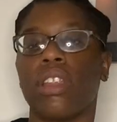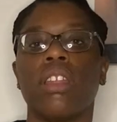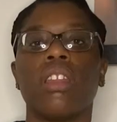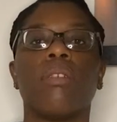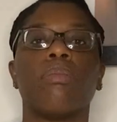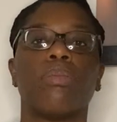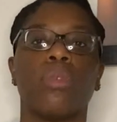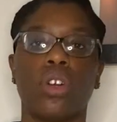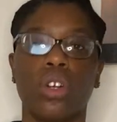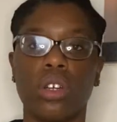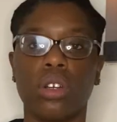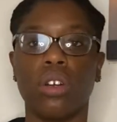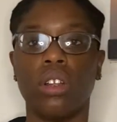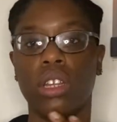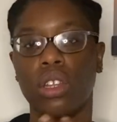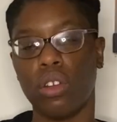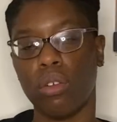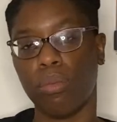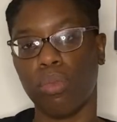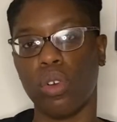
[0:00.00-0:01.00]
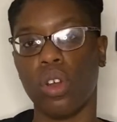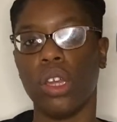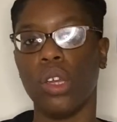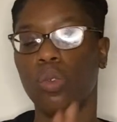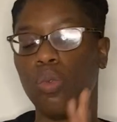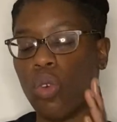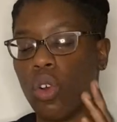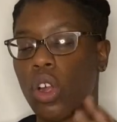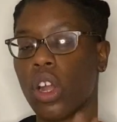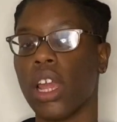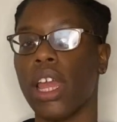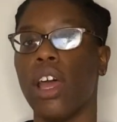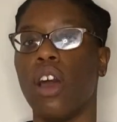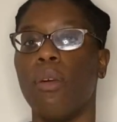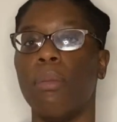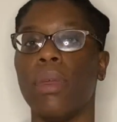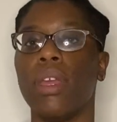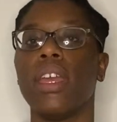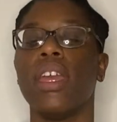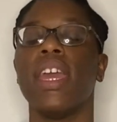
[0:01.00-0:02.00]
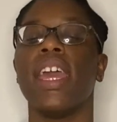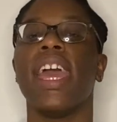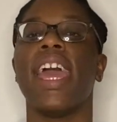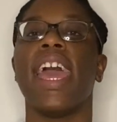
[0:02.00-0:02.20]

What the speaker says: in the book, a little boy who wore a helmet.